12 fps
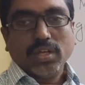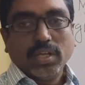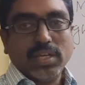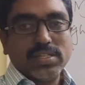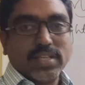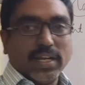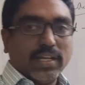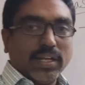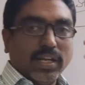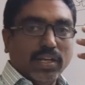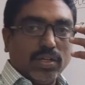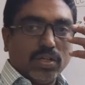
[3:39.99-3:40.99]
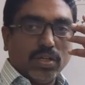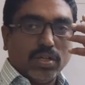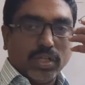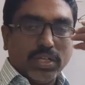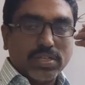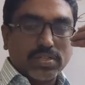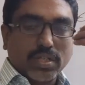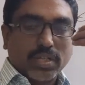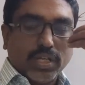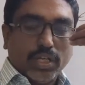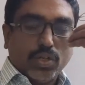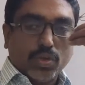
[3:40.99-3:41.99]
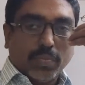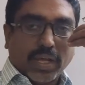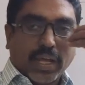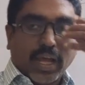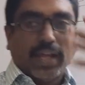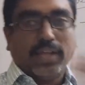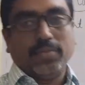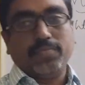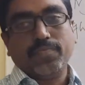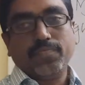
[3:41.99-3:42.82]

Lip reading: is entering into my eye,